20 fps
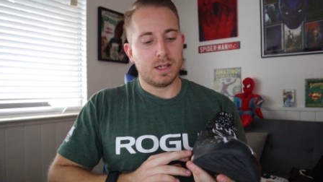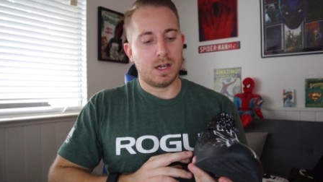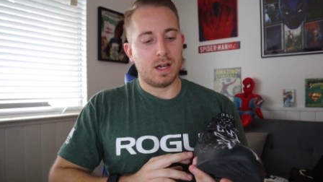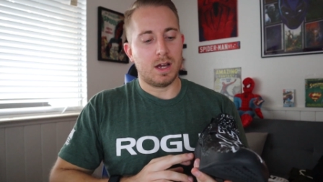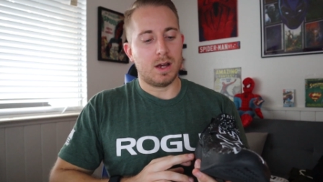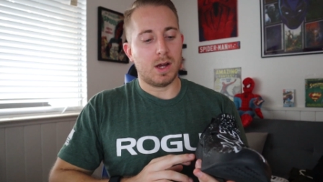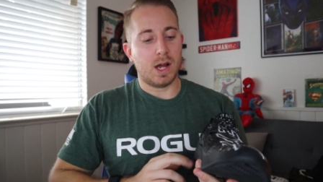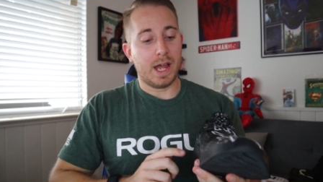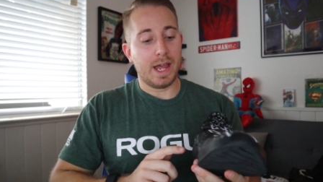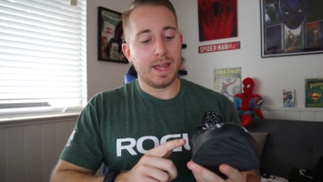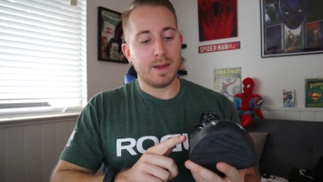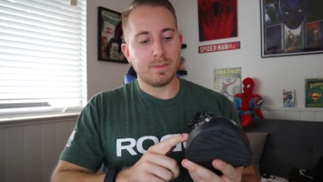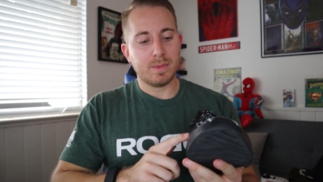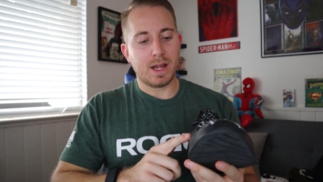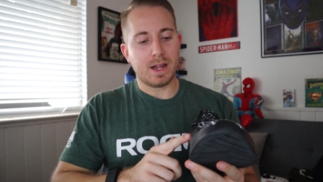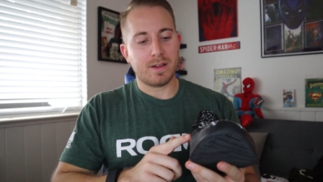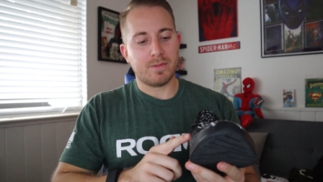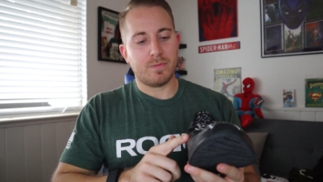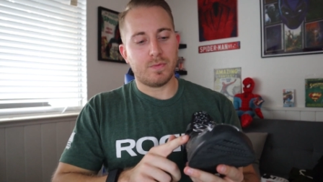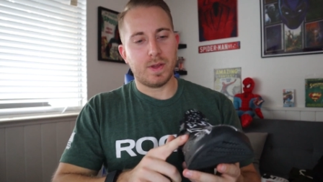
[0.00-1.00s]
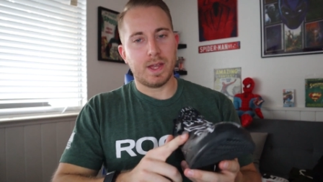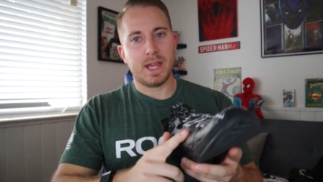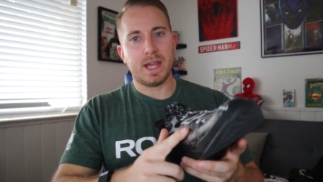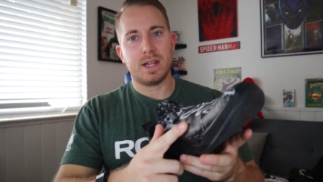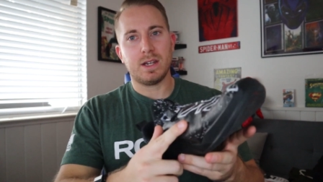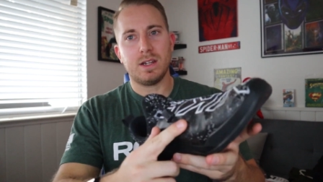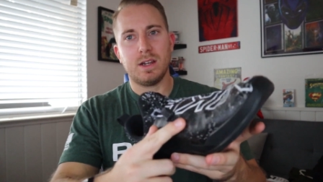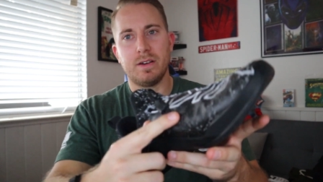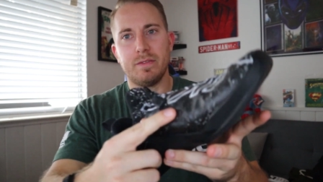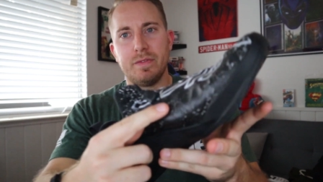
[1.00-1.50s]
I am not a
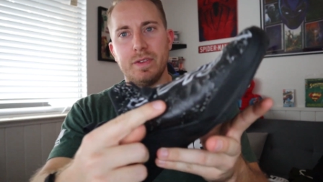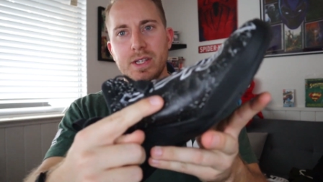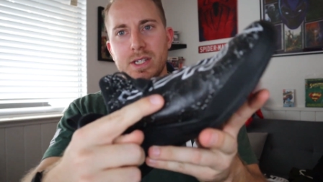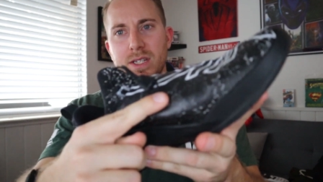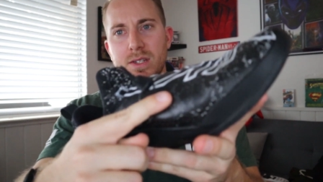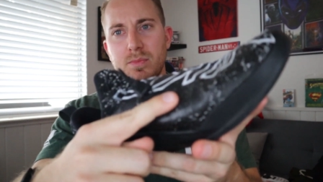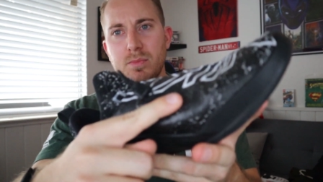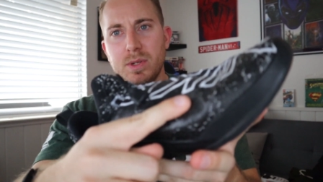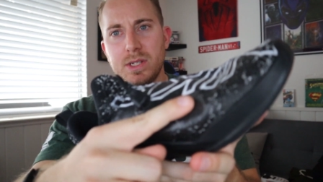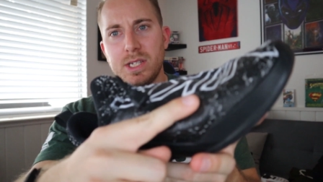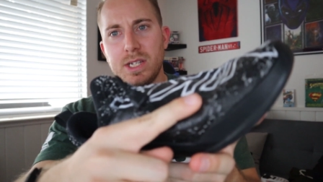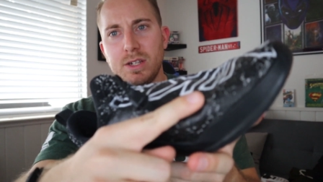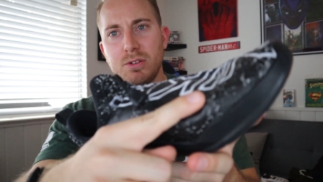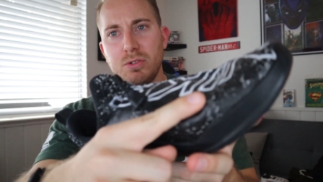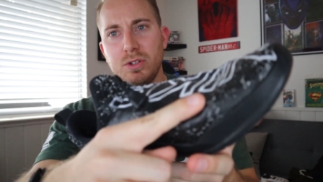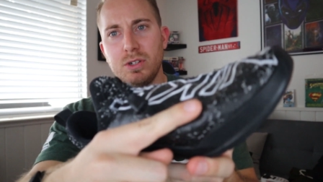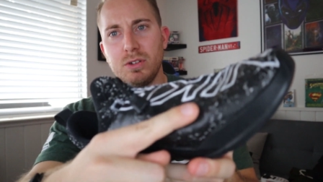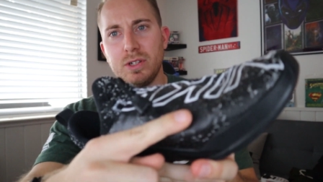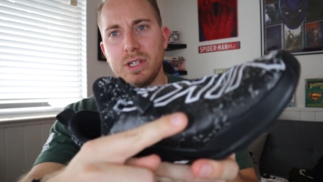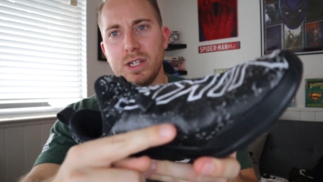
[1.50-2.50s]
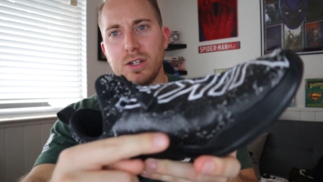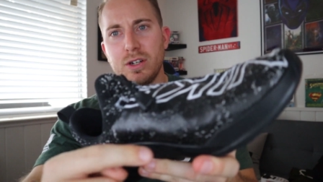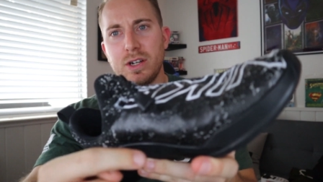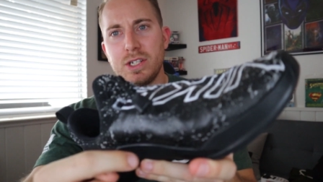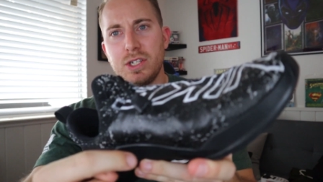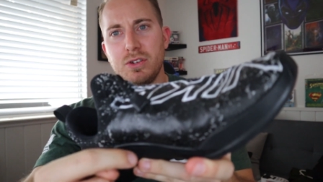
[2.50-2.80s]
fan of this material here.